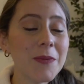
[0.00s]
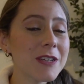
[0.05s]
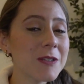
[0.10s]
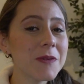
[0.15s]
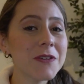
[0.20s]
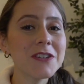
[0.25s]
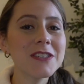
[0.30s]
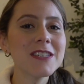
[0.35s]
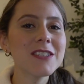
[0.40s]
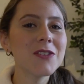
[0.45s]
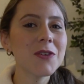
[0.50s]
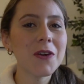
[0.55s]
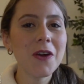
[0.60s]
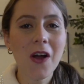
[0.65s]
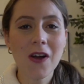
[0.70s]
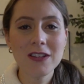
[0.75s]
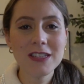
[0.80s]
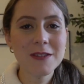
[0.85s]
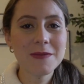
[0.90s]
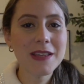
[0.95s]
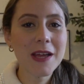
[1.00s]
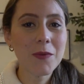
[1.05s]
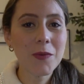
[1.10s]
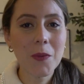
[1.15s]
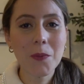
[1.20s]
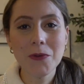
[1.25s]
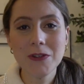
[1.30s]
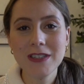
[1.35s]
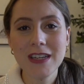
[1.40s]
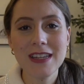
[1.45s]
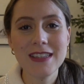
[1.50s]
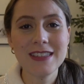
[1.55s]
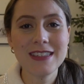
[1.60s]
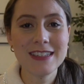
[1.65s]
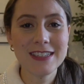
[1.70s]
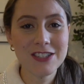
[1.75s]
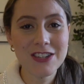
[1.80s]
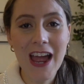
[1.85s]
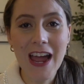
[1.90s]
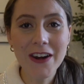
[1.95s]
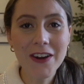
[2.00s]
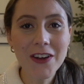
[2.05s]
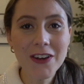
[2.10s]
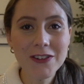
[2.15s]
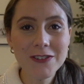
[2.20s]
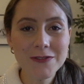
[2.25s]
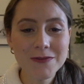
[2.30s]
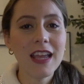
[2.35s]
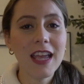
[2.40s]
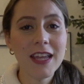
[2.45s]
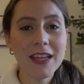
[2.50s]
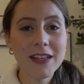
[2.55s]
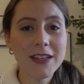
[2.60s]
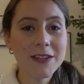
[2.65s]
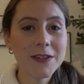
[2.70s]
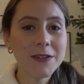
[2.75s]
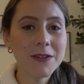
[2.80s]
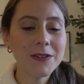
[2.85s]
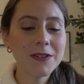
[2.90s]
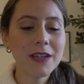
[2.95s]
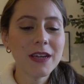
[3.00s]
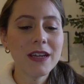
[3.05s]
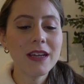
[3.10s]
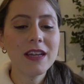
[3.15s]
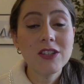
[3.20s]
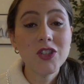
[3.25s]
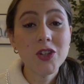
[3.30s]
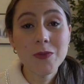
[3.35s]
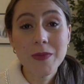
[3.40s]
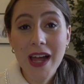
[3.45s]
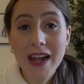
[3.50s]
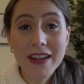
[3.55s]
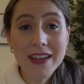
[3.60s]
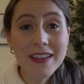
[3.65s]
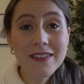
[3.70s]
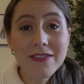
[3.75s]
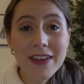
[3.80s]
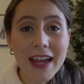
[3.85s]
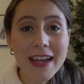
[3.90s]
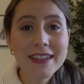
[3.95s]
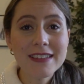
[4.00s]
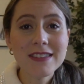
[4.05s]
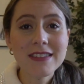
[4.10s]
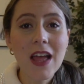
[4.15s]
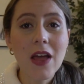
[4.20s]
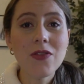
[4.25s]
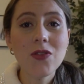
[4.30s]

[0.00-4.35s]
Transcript: experiences or concepts that represent the shadow include traumatic events,